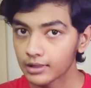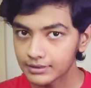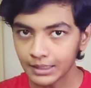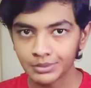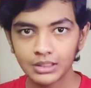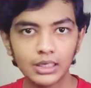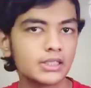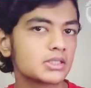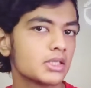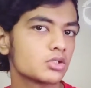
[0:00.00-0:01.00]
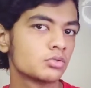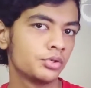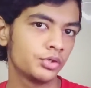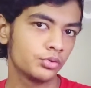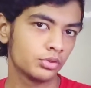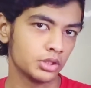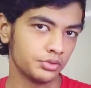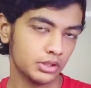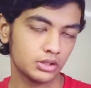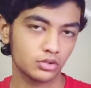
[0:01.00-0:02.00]
Samsung Galaxy S22
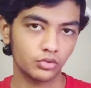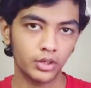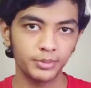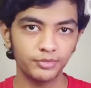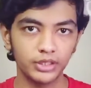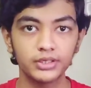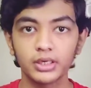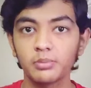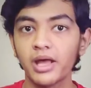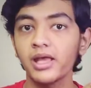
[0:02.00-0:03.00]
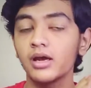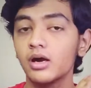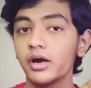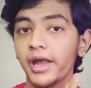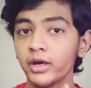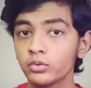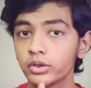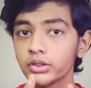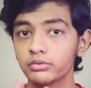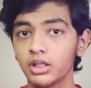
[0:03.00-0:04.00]
series gonna be heated by a
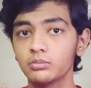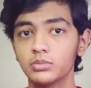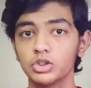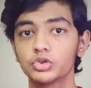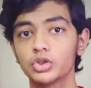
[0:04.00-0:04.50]
Android 12 based